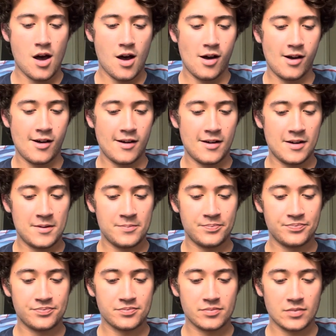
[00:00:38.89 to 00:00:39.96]

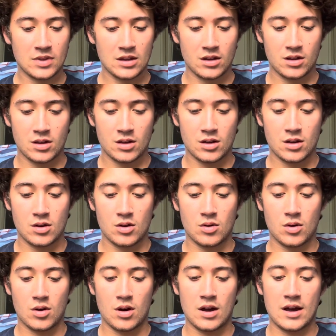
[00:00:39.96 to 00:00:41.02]
Um,
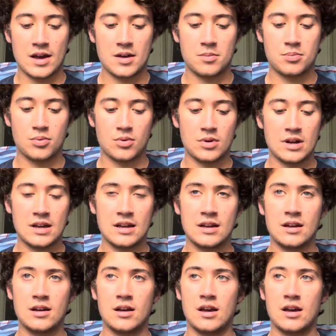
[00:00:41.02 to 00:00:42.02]
I bring